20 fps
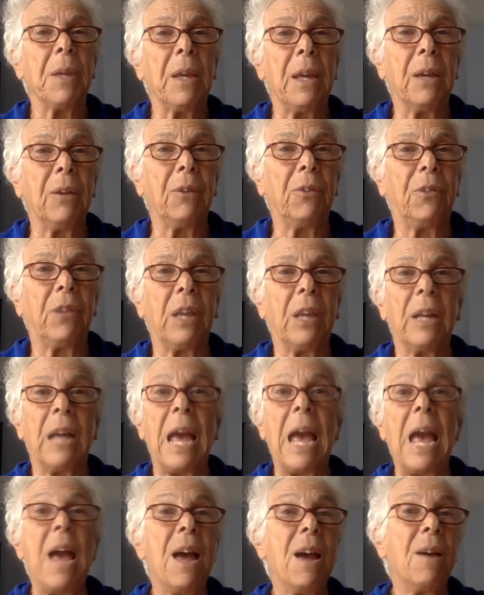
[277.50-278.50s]
is
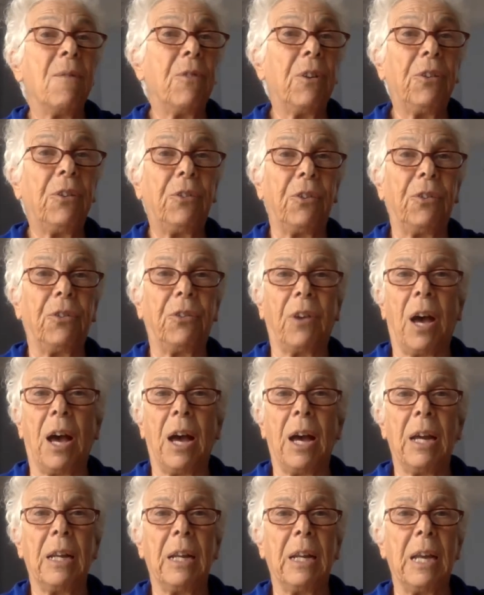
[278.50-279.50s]
that every
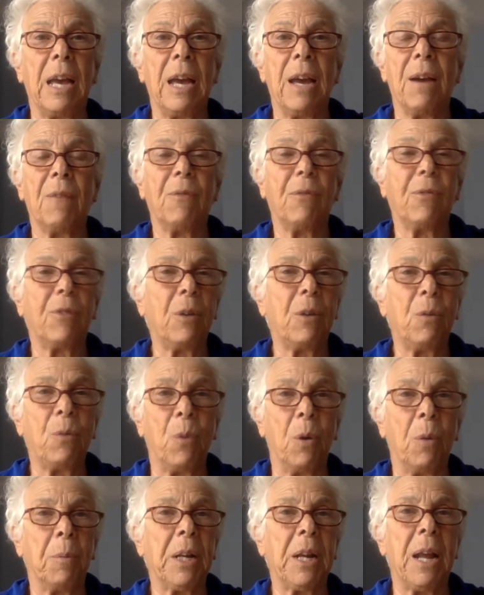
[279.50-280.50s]
society, every
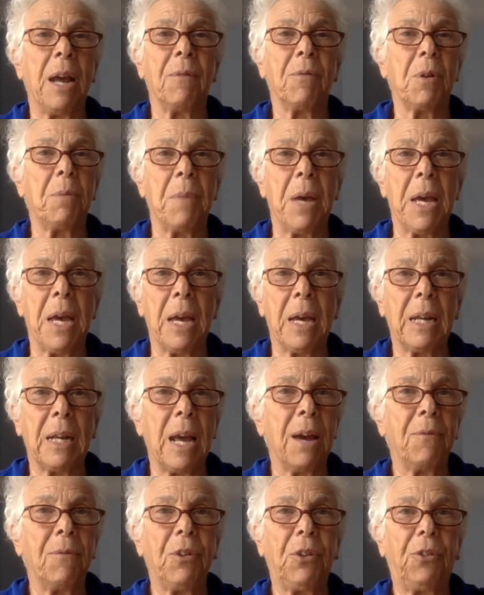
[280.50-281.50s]
woman, every man,
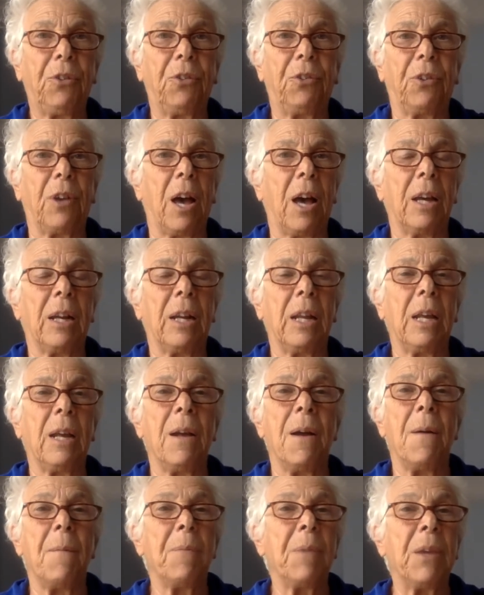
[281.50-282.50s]
every society
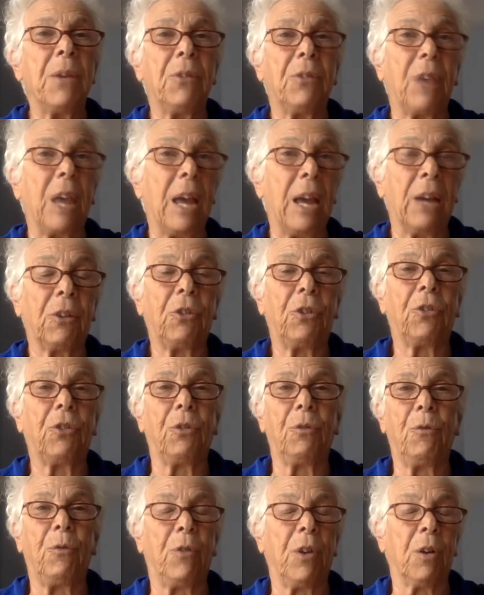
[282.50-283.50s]
is anxious
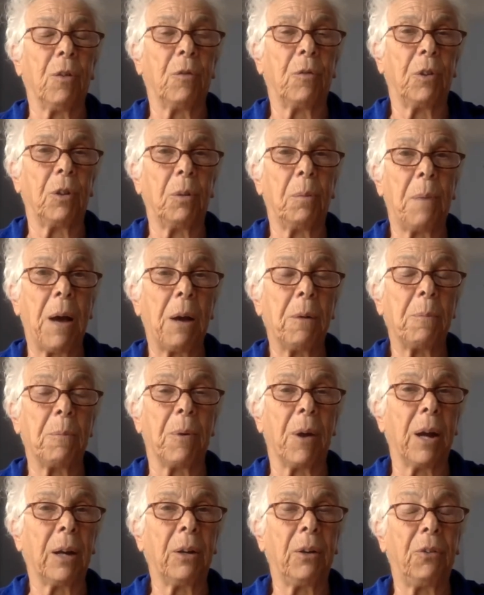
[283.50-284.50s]
and fearful about
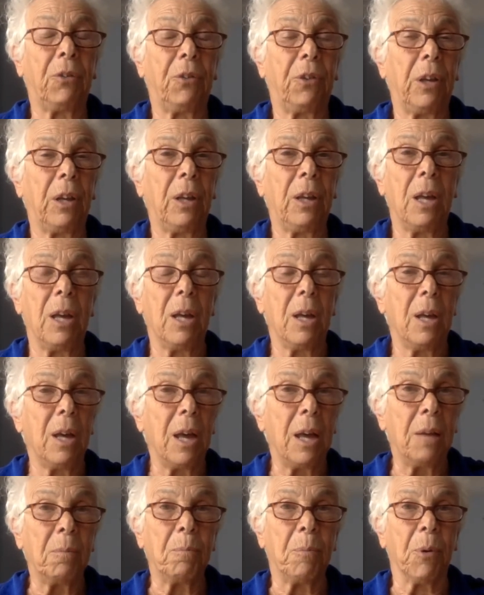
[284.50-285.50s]
pregnancy
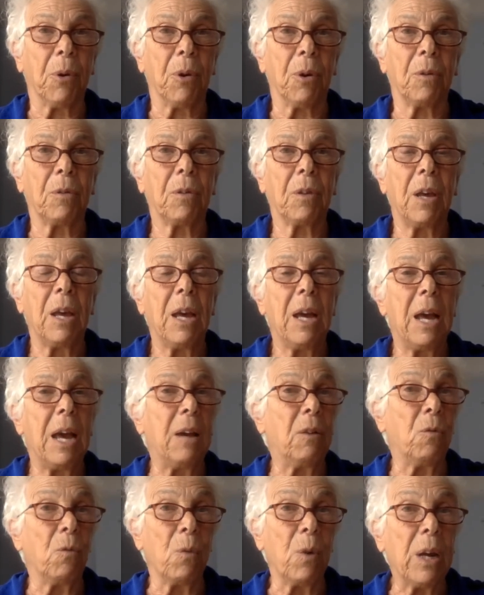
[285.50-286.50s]
and birth,
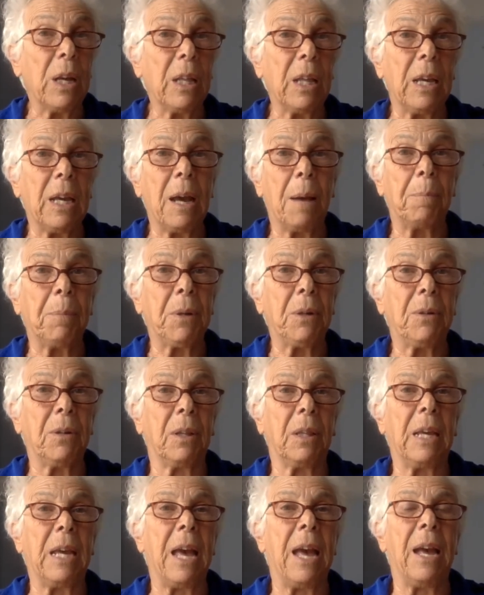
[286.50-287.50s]
and really up
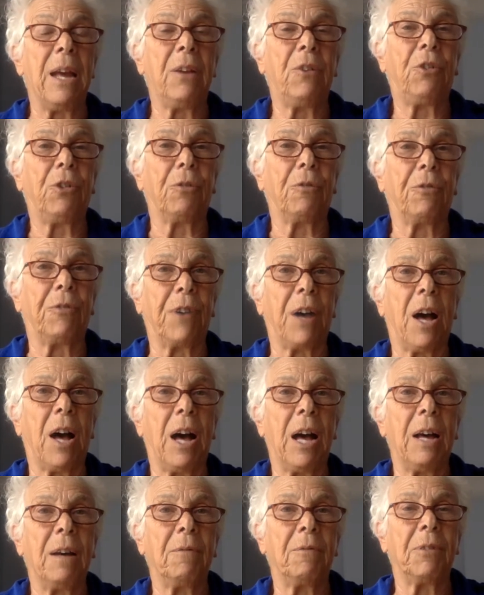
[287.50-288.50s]
until the age of
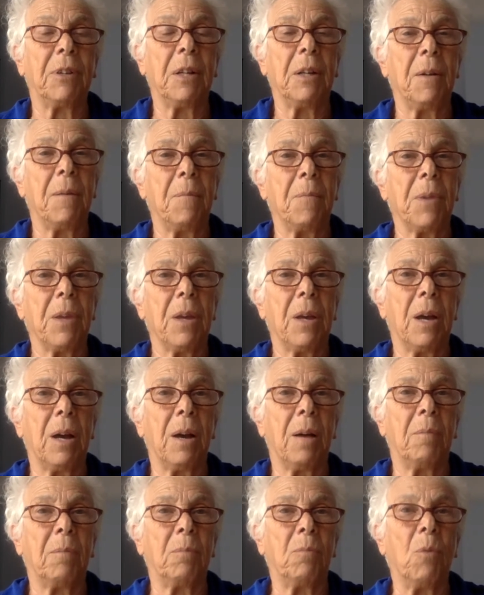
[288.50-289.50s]
five,
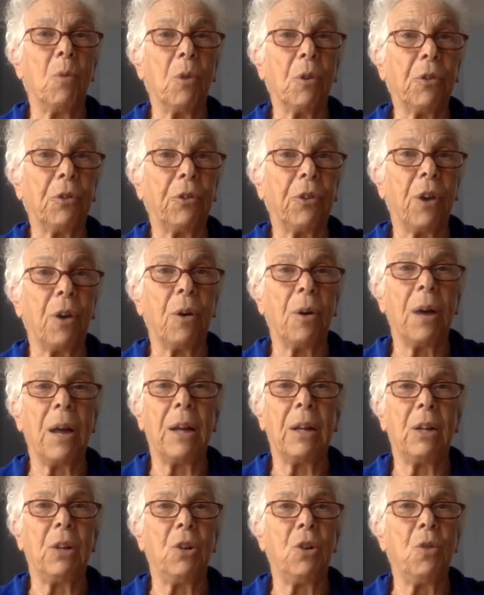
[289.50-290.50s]
um, more so
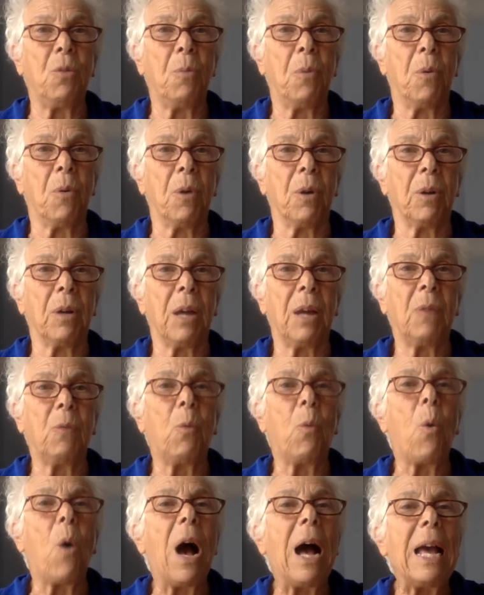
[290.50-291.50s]
at a newborn.
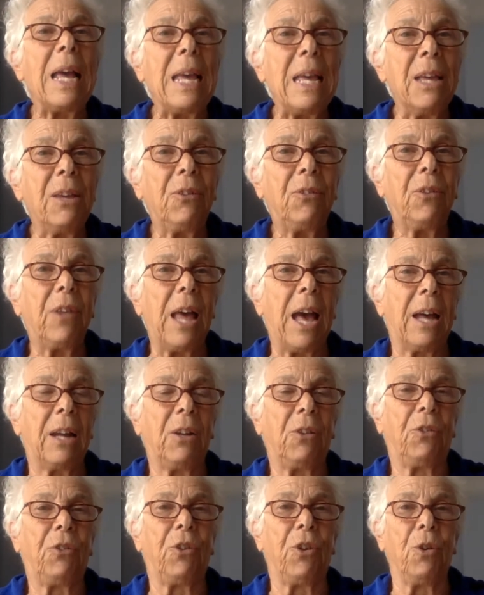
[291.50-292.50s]
And why is that
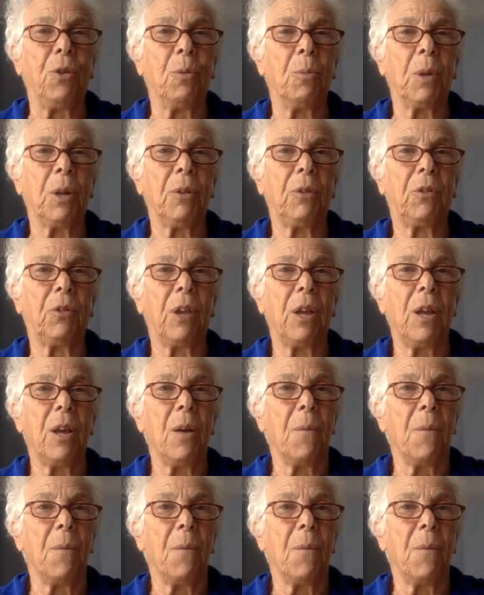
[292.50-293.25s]
as humans?